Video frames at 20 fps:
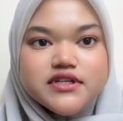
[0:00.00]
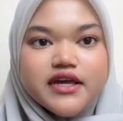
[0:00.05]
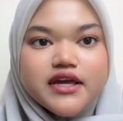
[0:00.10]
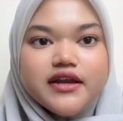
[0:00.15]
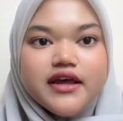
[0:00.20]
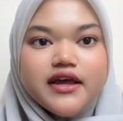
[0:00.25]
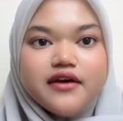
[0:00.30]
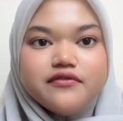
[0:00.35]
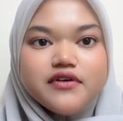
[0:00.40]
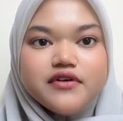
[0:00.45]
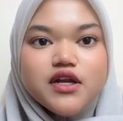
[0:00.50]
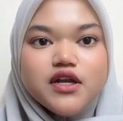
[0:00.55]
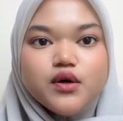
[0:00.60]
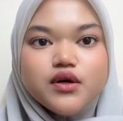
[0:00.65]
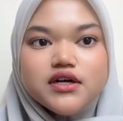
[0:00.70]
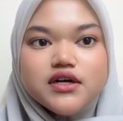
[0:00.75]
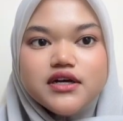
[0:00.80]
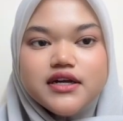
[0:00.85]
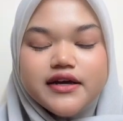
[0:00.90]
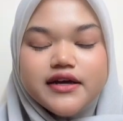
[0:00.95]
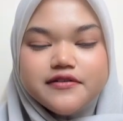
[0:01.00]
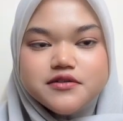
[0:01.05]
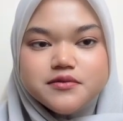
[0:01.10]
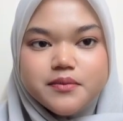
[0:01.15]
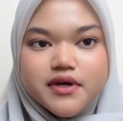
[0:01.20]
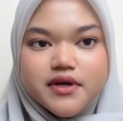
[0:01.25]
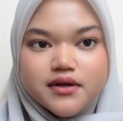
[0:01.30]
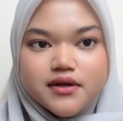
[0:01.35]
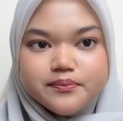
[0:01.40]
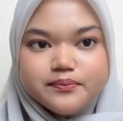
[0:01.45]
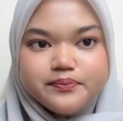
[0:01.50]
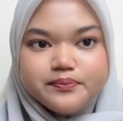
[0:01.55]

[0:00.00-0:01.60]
and have a longer lifespan.